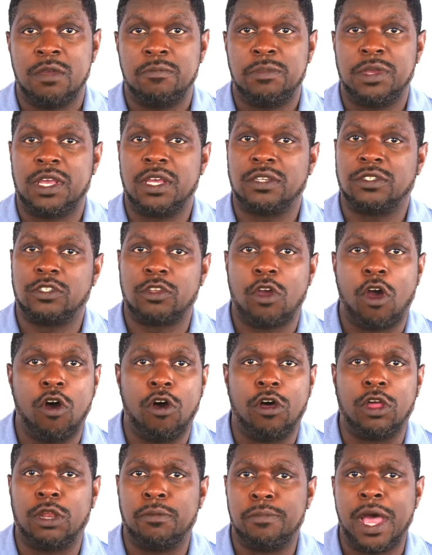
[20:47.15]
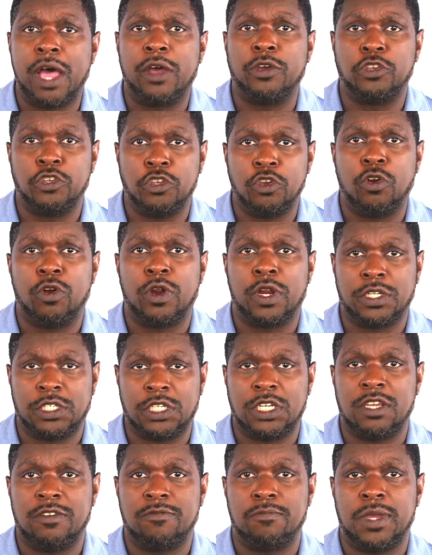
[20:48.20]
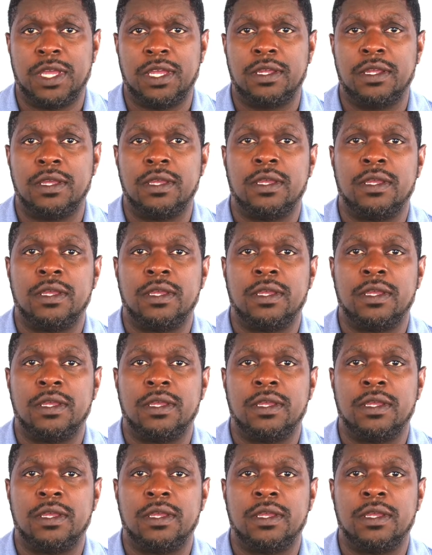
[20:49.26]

because it's all about your achievement.